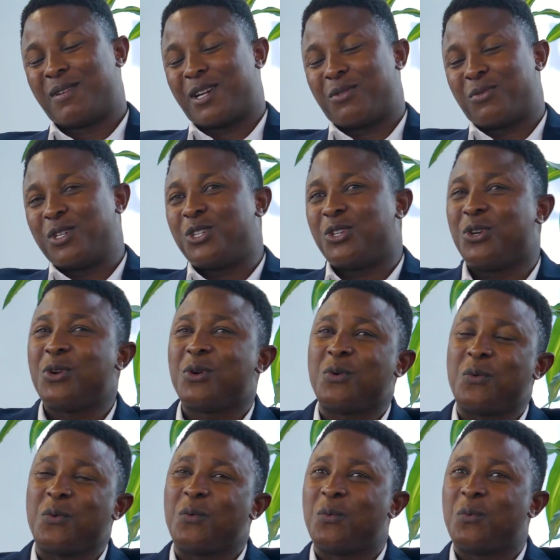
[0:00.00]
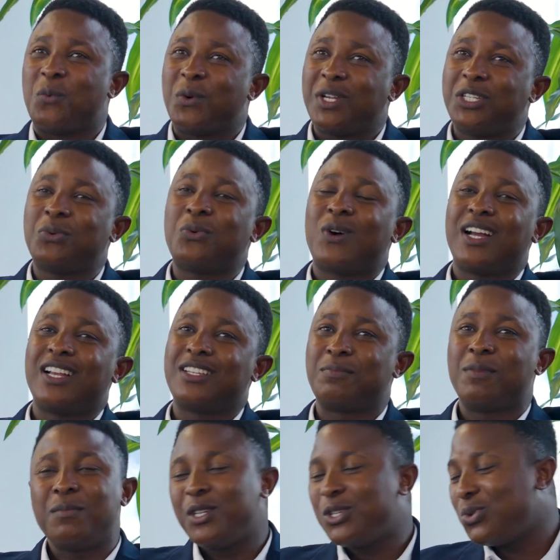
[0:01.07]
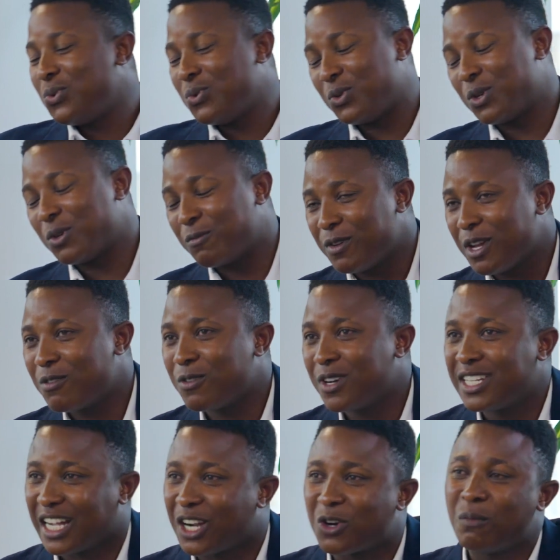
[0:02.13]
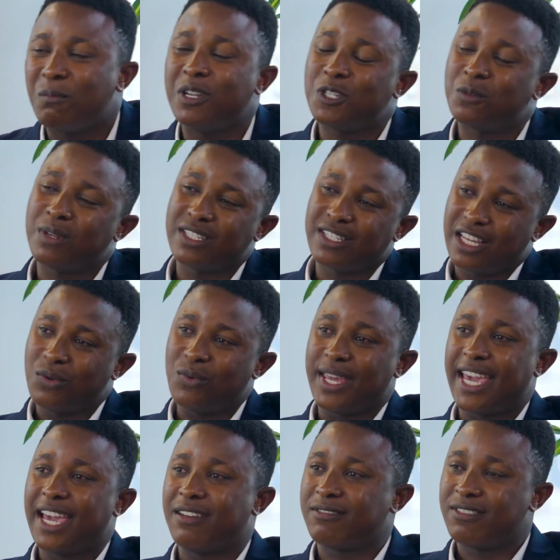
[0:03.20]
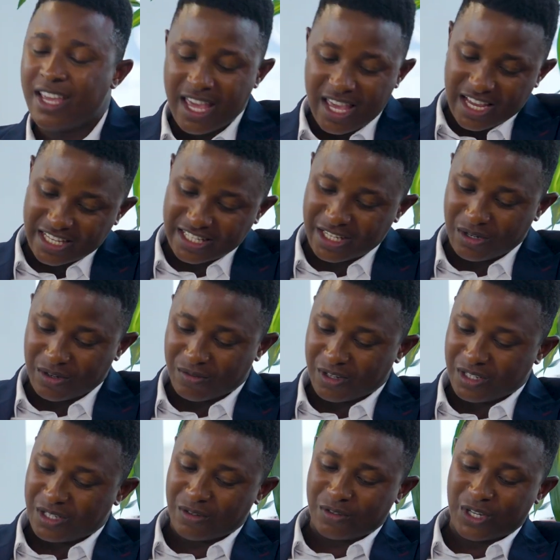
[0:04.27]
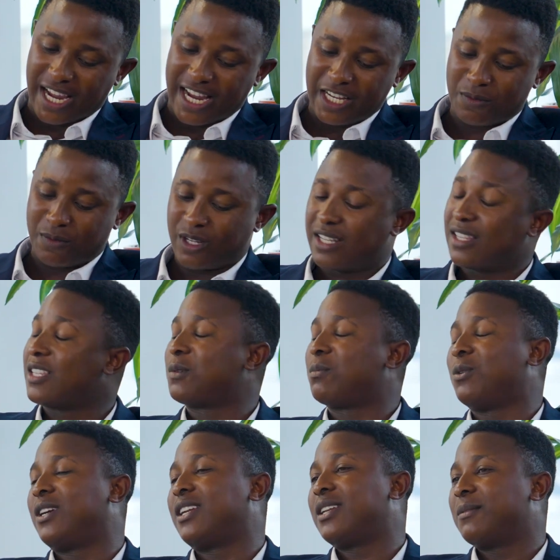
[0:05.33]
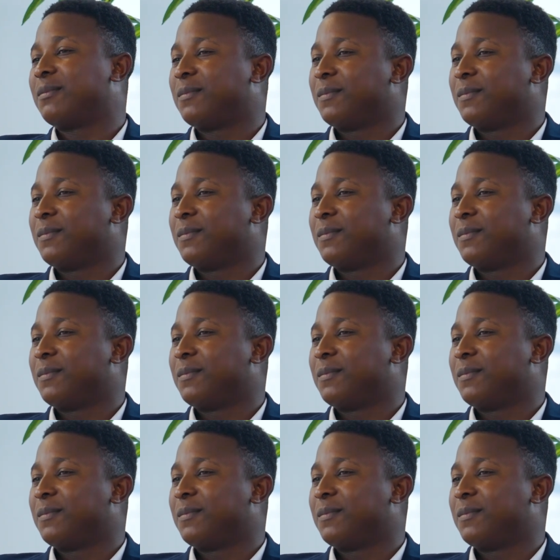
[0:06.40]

But I wish you know which ones, maybe two, your favorite accomplishments that we have as the University of Johannesburg at this point.